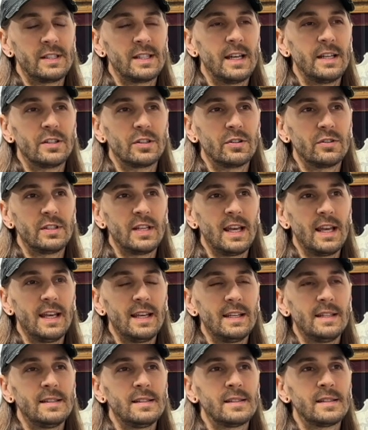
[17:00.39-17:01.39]

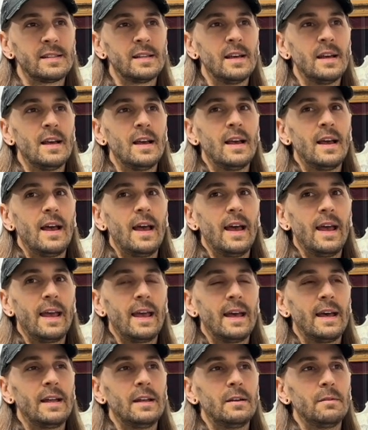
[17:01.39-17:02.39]
entertains.
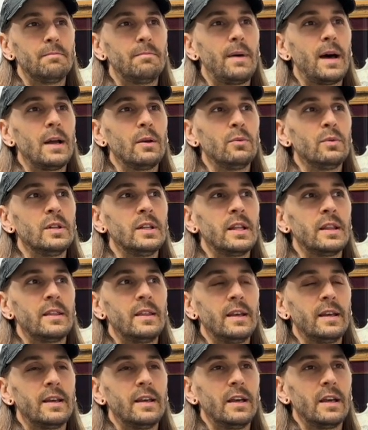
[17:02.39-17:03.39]
And by really
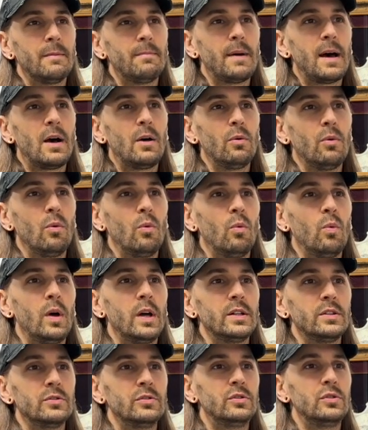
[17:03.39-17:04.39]
thinking about
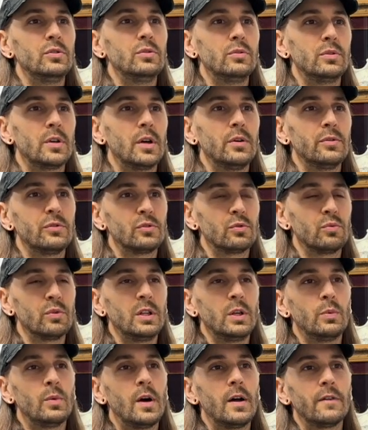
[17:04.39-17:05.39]
what do ghosts
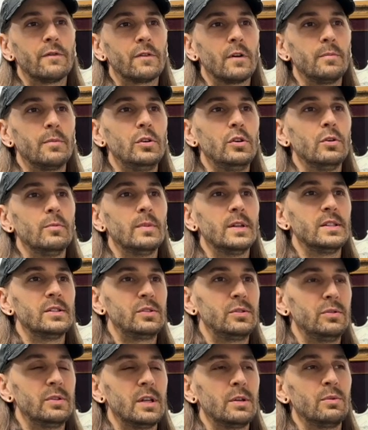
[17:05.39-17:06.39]
really want from humans,
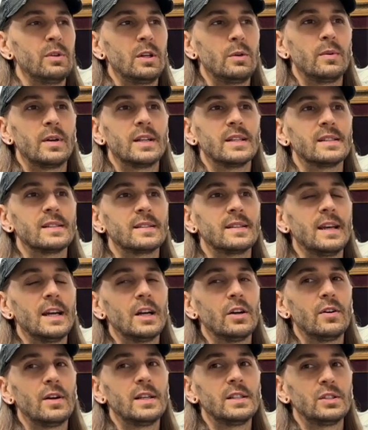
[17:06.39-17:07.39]
do they really want to
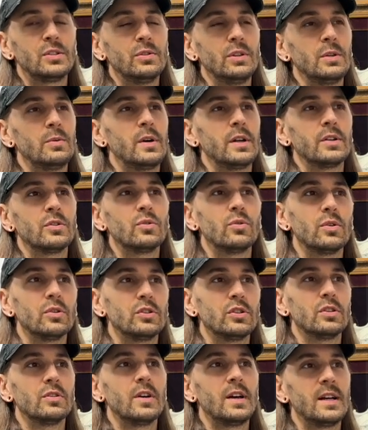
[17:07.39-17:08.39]
scare us? Do they want to
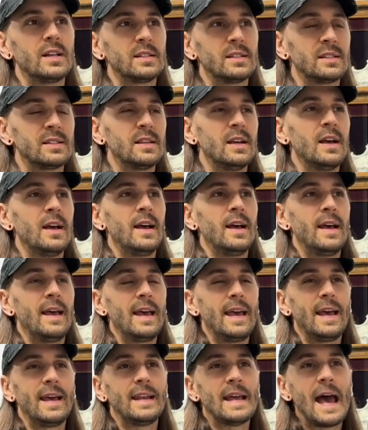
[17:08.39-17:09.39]
torture us?
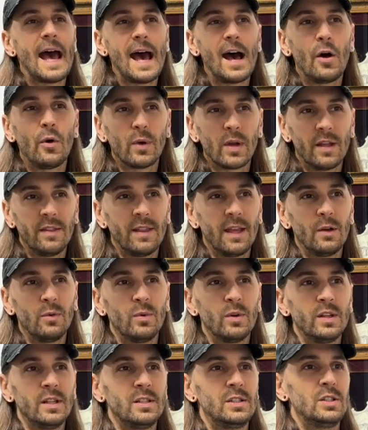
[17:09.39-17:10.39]
And how can they
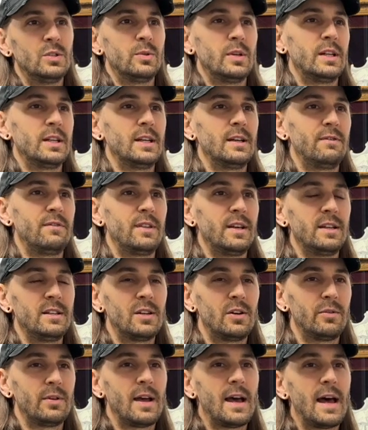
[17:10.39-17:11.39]
really do it if they
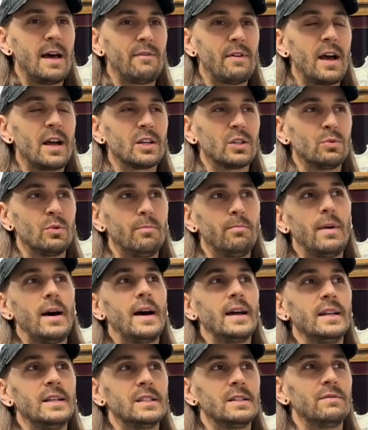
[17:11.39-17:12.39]
don't have actual
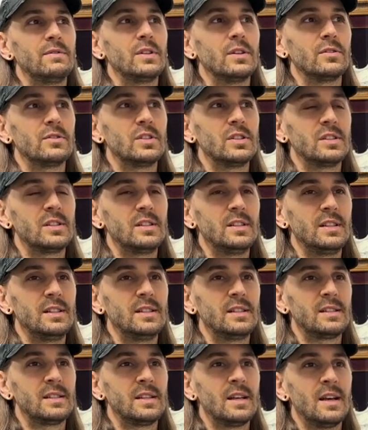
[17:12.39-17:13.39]
bodies, if they're just
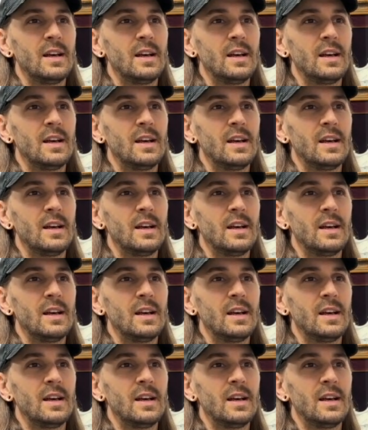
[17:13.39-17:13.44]
these